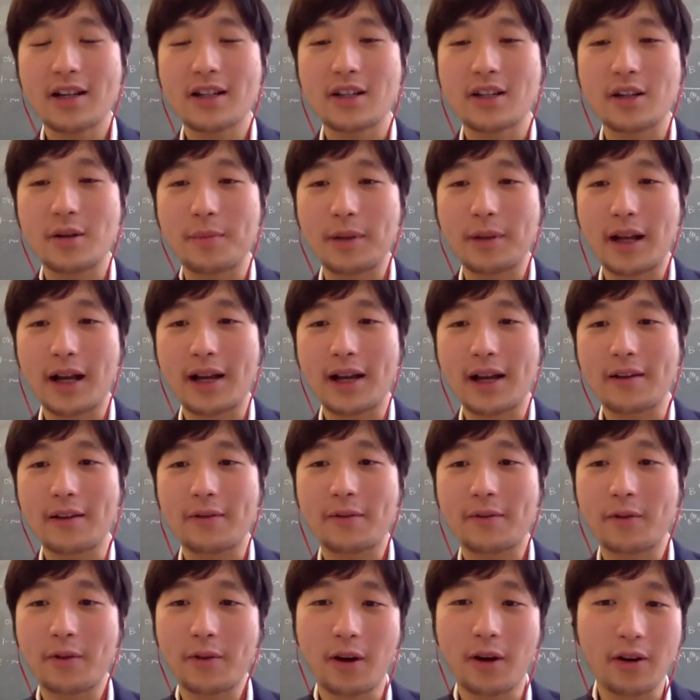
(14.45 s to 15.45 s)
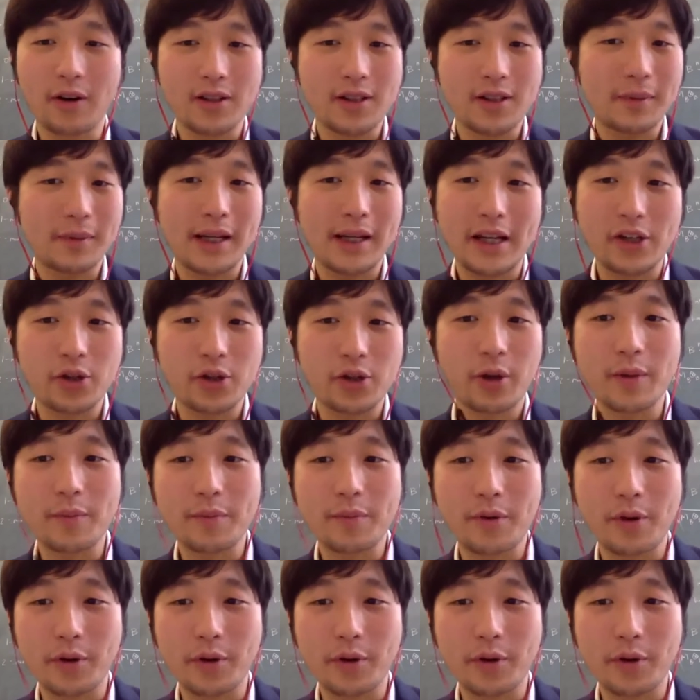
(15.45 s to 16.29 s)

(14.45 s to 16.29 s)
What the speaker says: to apply on some kind of joint